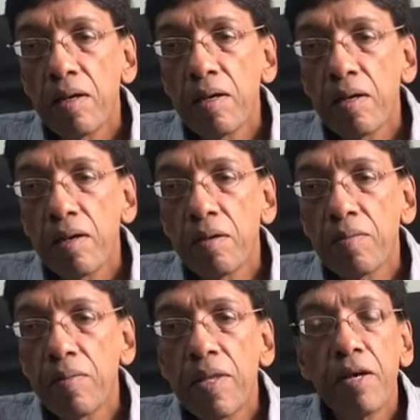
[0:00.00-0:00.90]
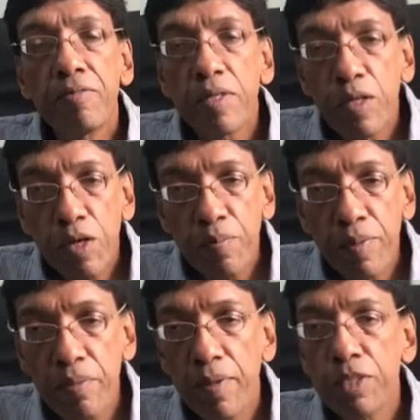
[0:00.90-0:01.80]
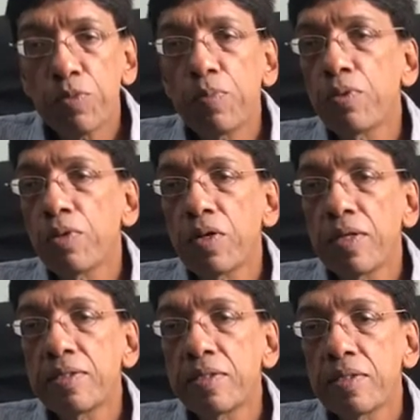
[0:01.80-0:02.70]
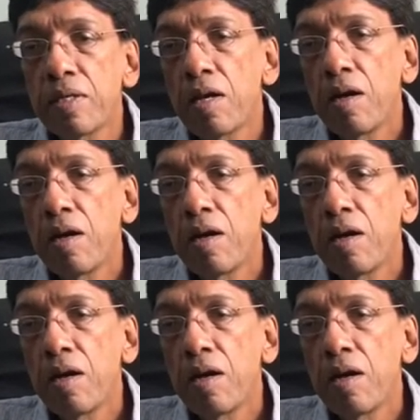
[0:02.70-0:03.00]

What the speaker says: there will not be much progress